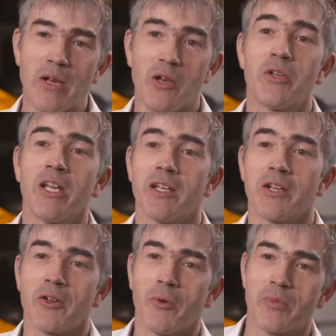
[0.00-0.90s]
we're looking at
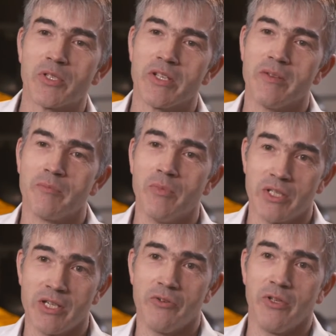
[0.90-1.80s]
a composite
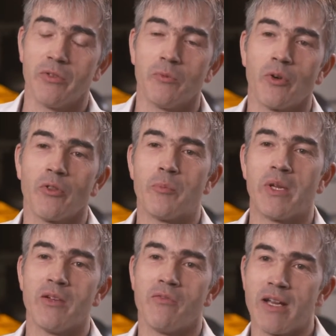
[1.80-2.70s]
material, one of the
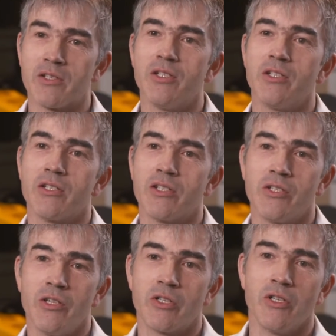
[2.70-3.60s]
big advantages
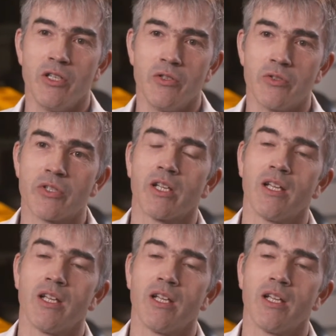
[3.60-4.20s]
is you can use